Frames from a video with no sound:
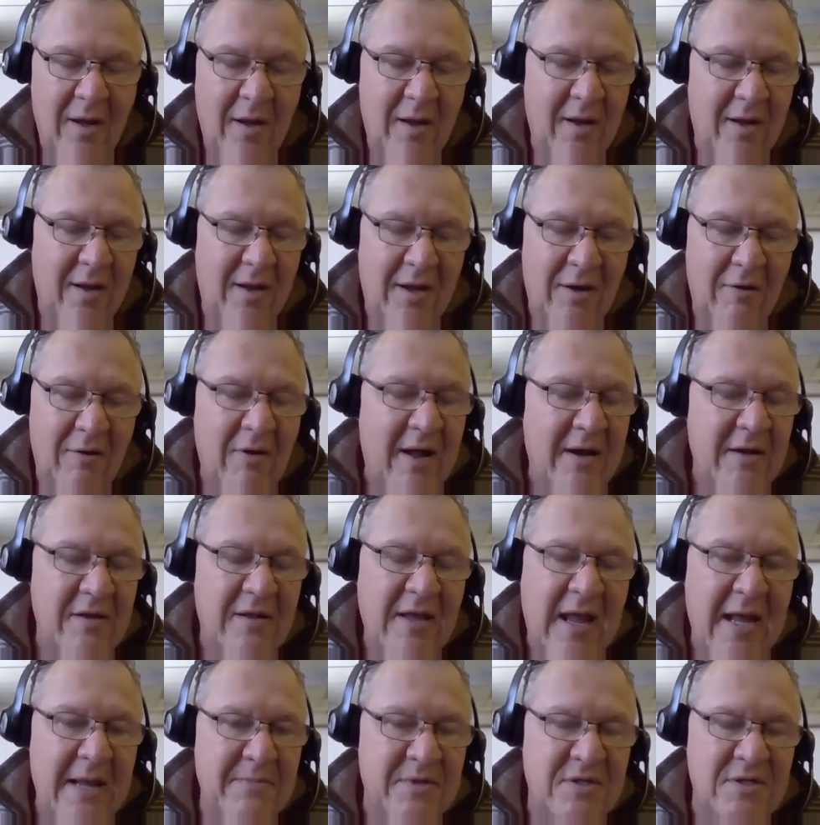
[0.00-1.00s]
And a lot of
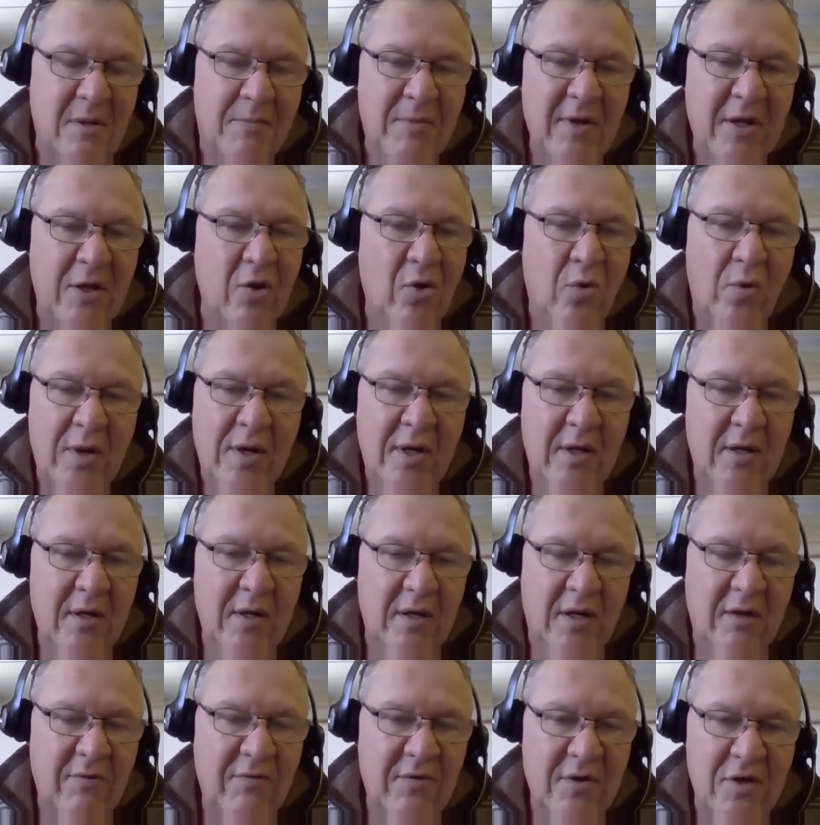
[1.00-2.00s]
times somebody going in
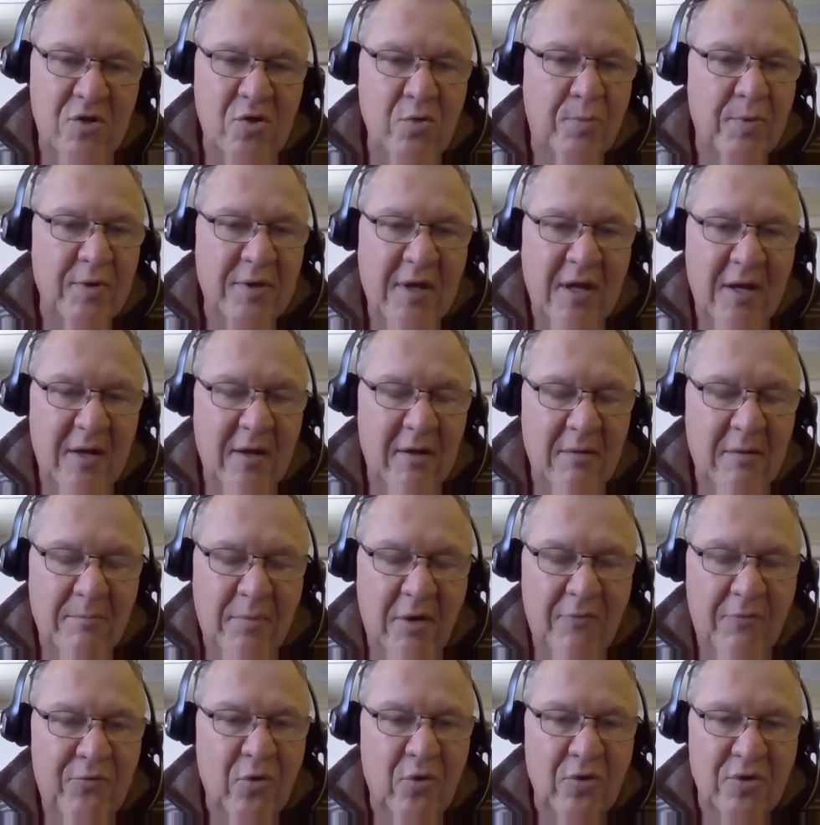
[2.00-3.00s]
and giving the superintendent
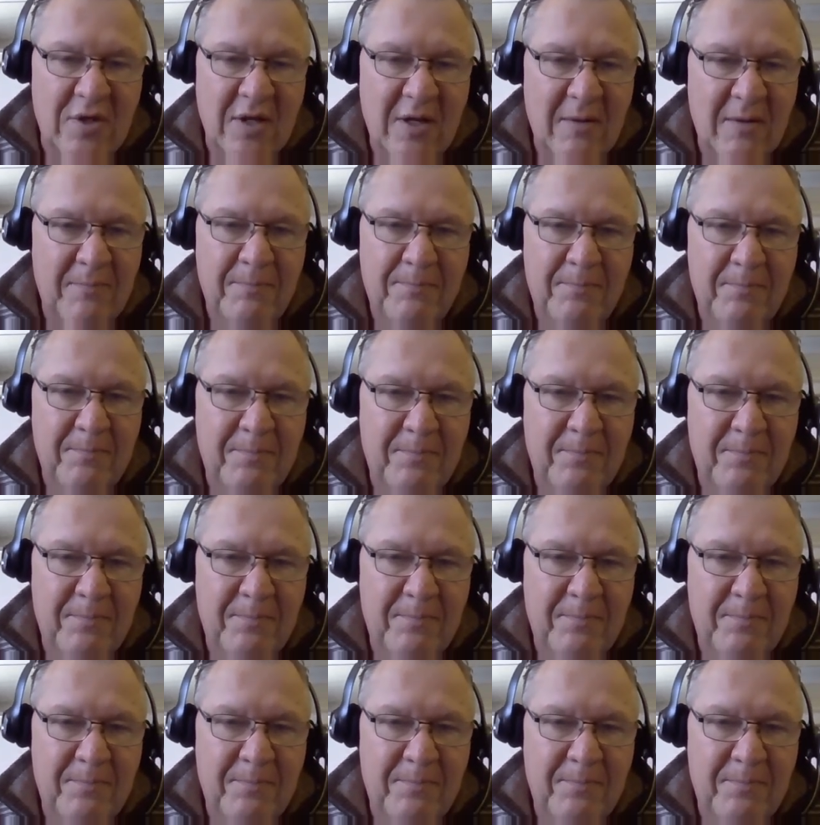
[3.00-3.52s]
buffalo dip,